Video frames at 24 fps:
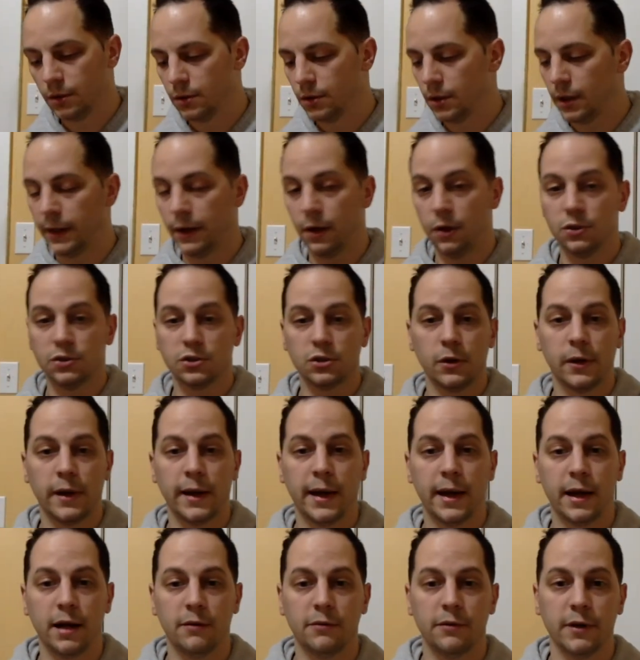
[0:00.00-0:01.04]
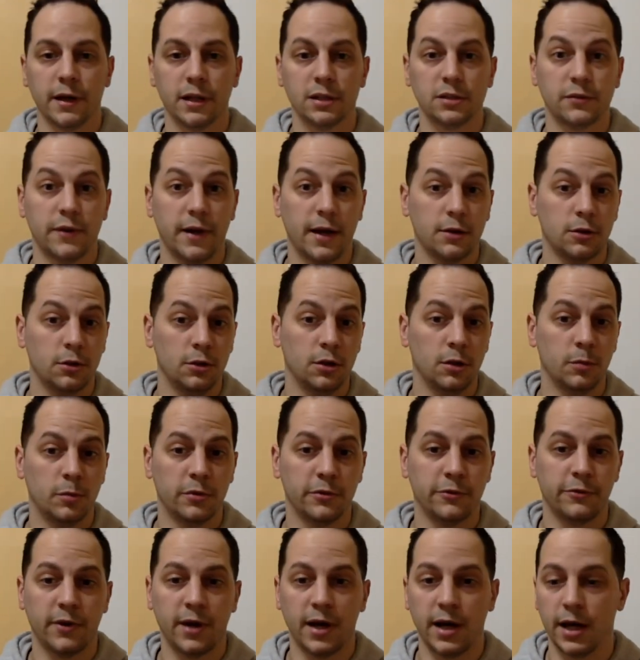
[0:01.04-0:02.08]
I also have X-Factor number
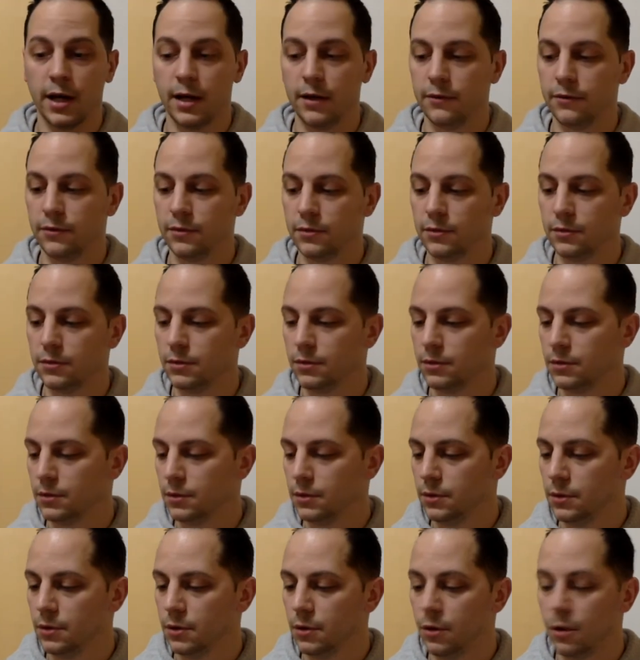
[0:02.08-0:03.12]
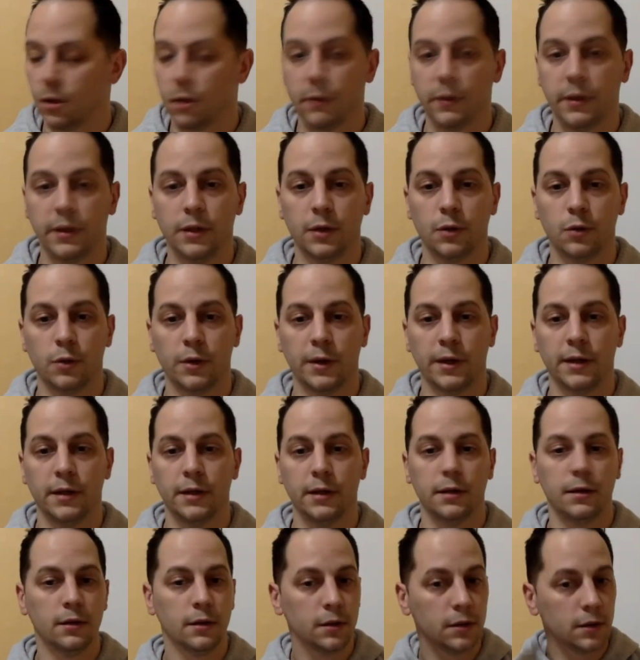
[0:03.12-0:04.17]
5 already
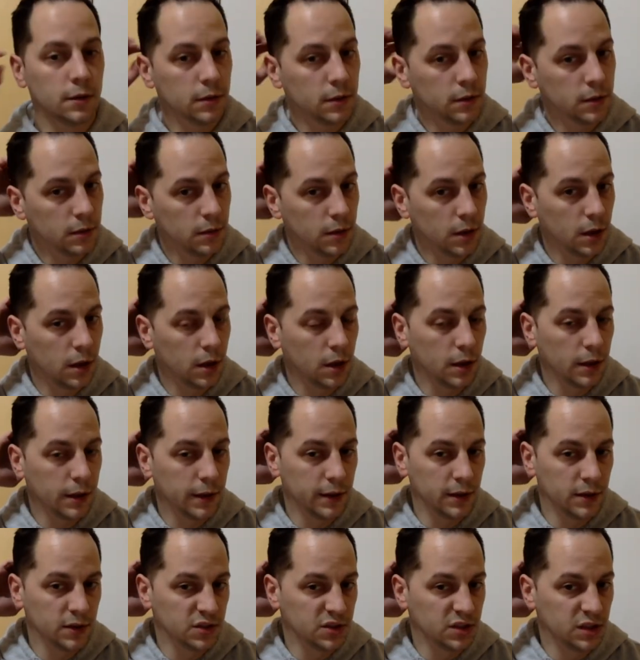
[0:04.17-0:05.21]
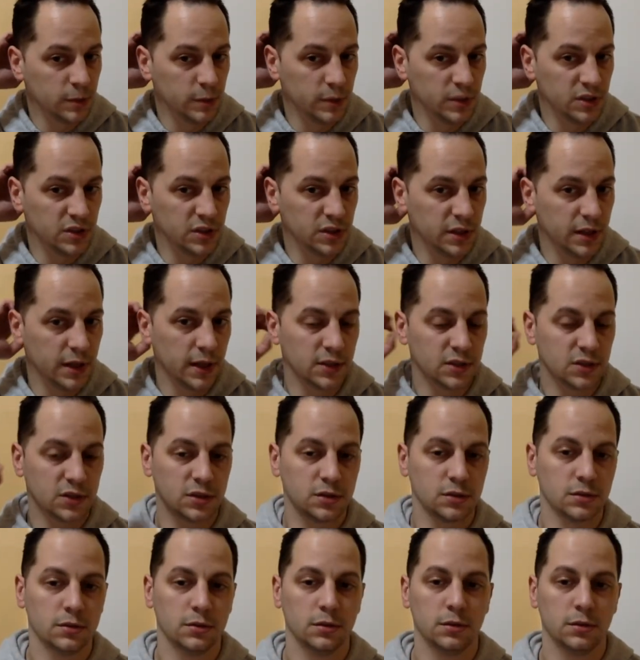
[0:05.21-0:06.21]
graded in a CBCS.